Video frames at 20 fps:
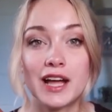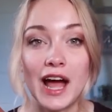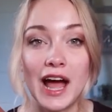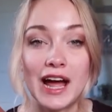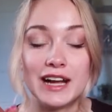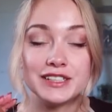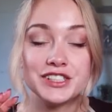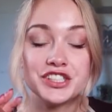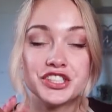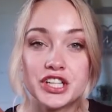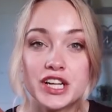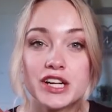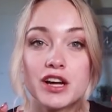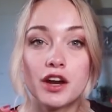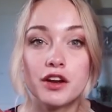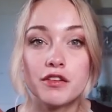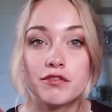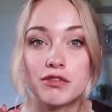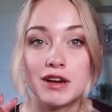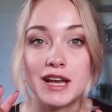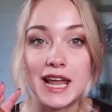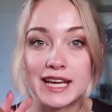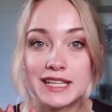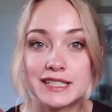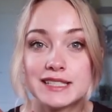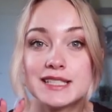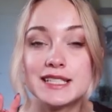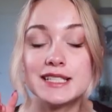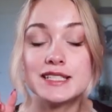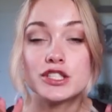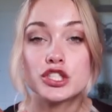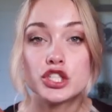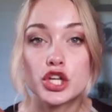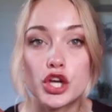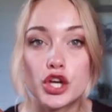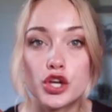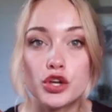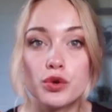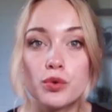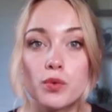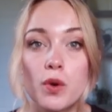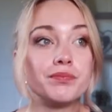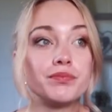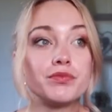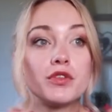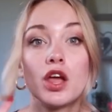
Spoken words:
and she kind of relates these to